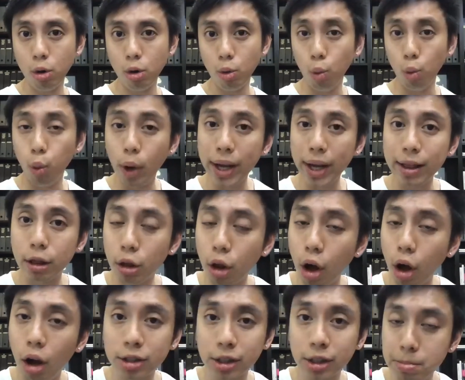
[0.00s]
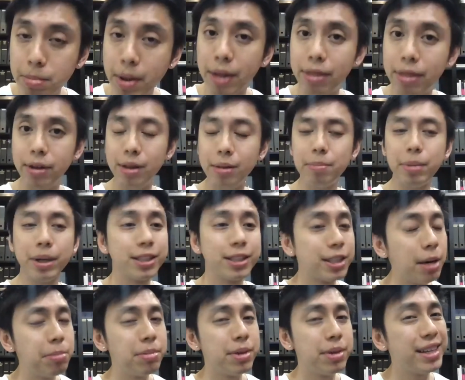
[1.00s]
weight loss method, but
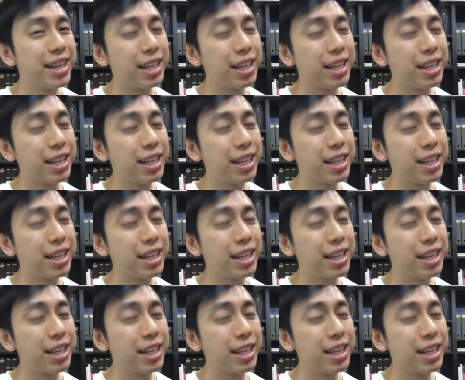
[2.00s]
something